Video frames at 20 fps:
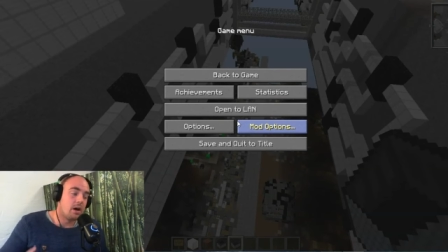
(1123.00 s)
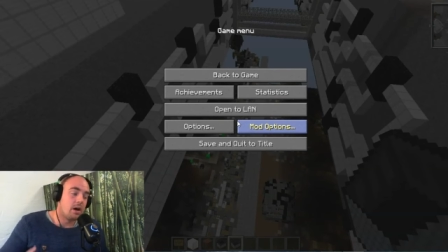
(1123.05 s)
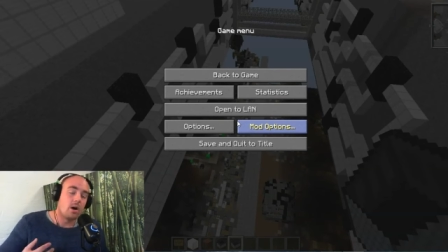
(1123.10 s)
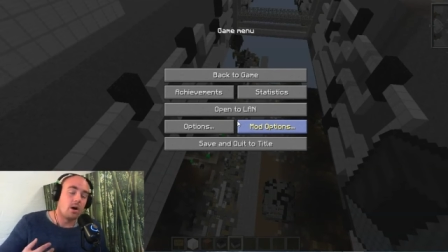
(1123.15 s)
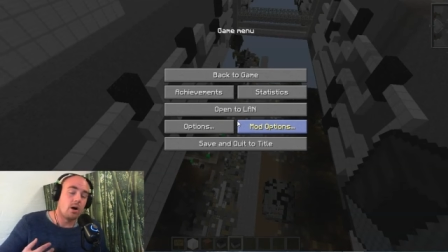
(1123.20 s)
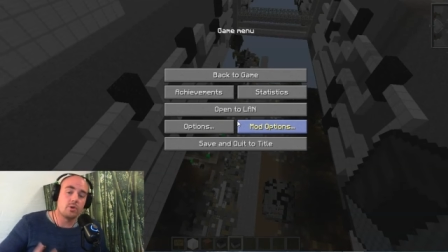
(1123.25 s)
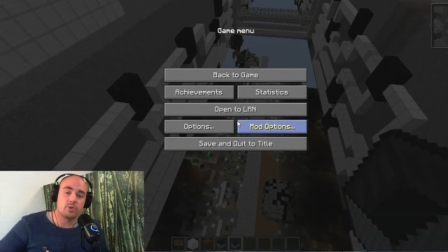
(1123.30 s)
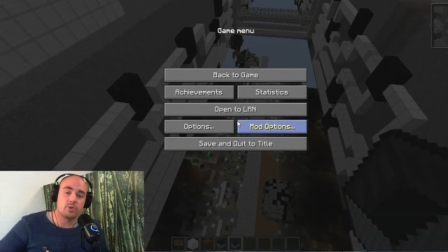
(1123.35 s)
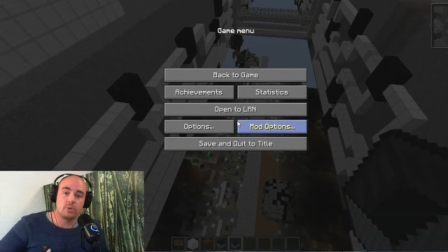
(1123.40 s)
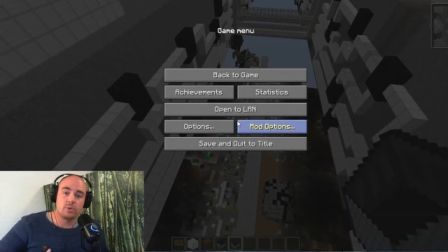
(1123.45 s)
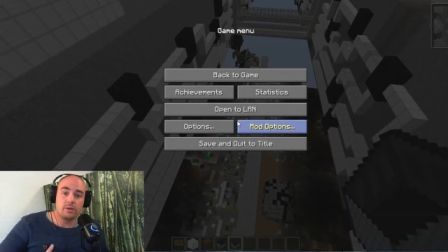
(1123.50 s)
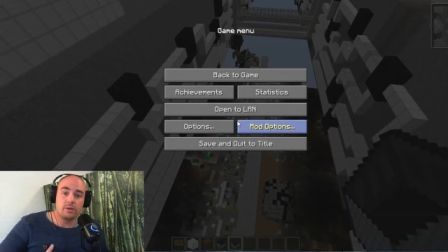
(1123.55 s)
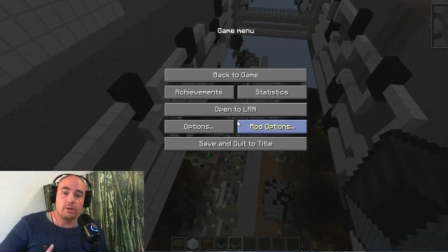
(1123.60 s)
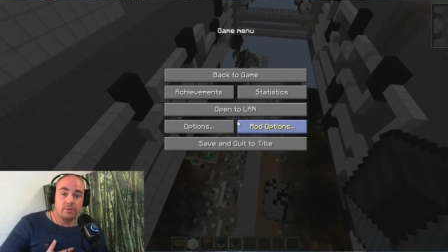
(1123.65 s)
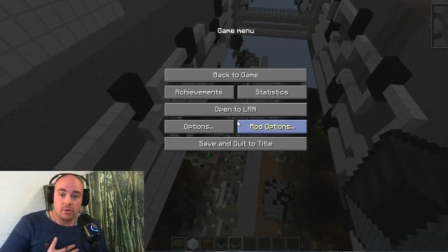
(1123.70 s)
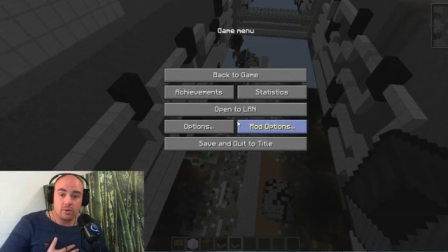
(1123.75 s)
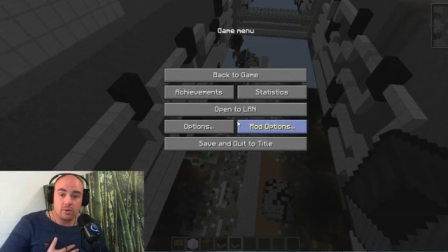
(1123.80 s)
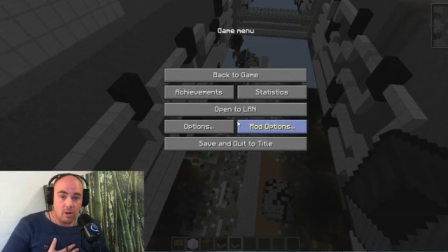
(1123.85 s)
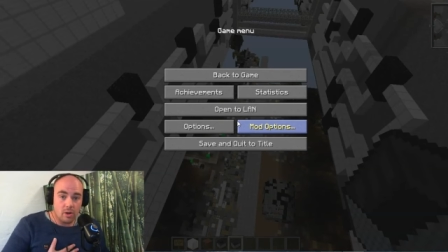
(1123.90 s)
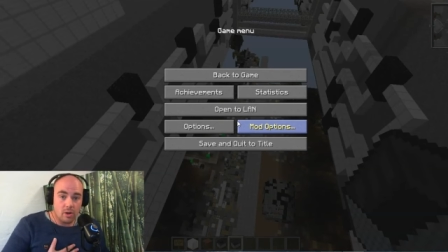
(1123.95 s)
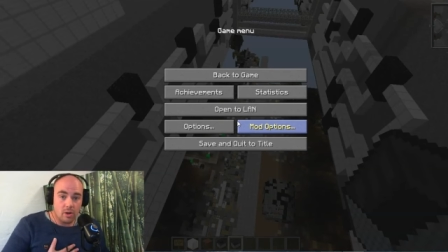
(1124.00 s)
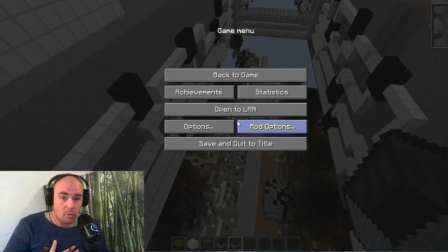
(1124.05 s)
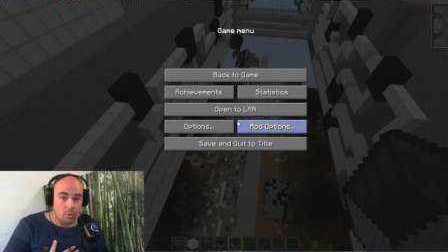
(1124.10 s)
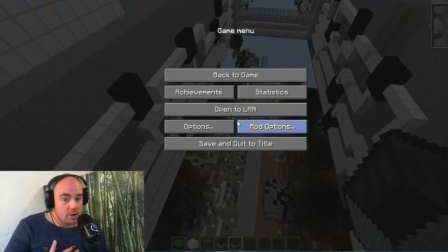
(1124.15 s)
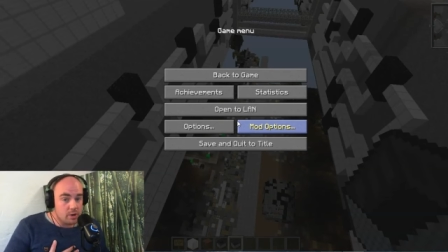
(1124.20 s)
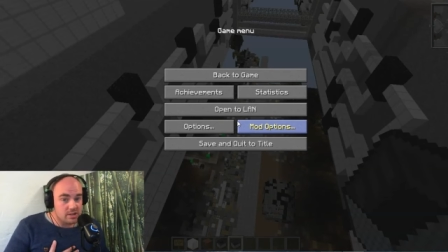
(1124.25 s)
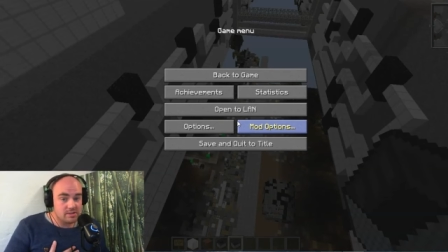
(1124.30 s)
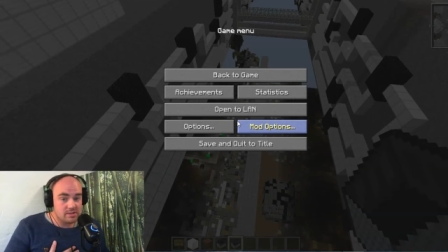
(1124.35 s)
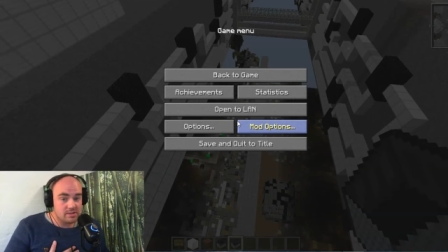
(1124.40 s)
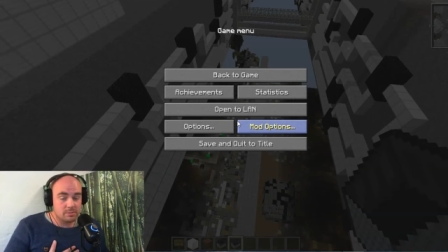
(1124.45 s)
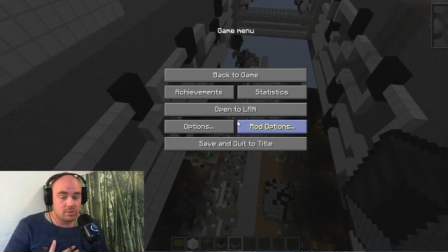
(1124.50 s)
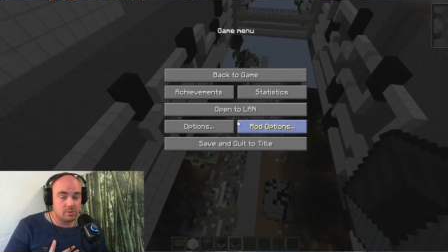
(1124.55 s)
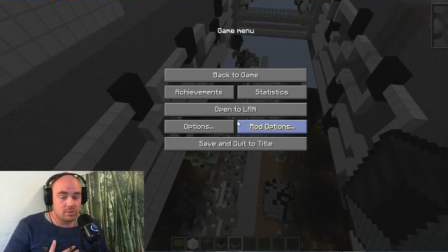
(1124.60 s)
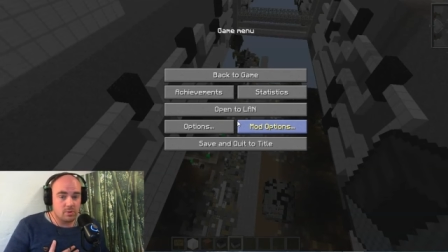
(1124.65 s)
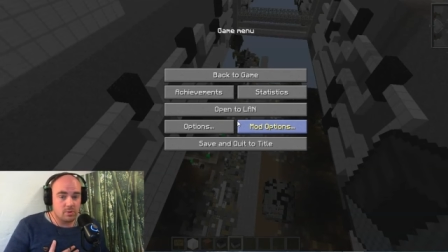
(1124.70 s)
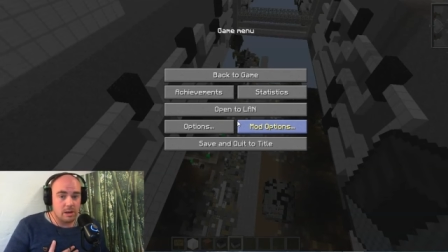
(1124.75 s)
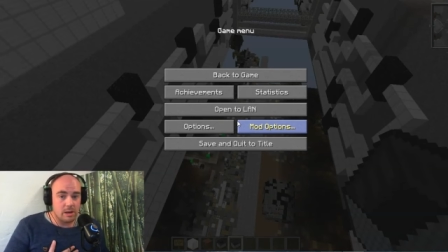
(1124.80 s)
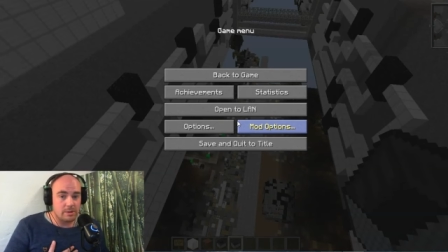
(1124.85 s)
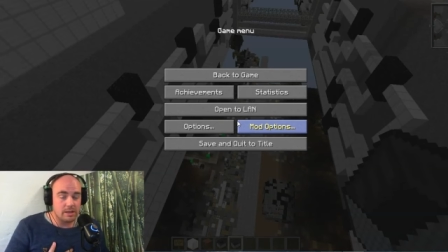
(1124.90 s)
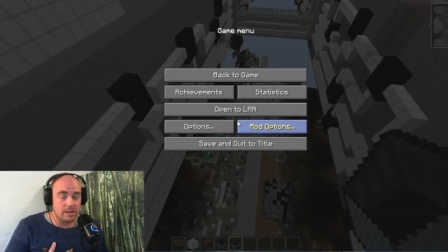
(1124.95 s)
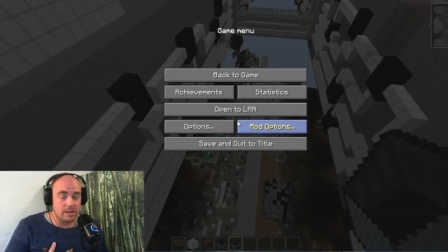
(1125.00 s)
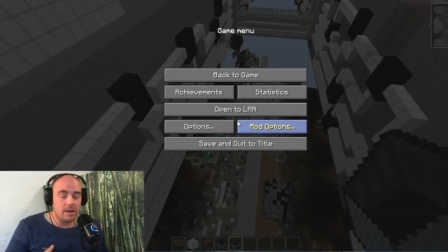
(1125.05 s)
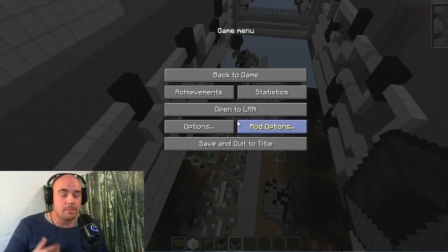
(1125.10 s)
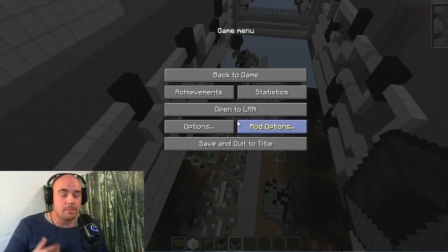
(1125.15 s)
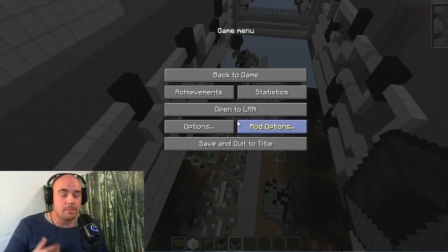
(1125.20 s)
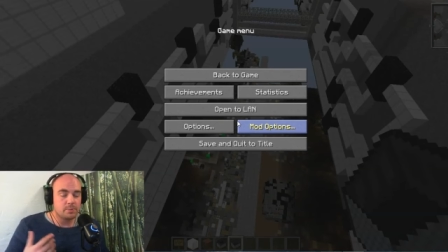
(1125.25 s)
Also, if you're not already subscribing,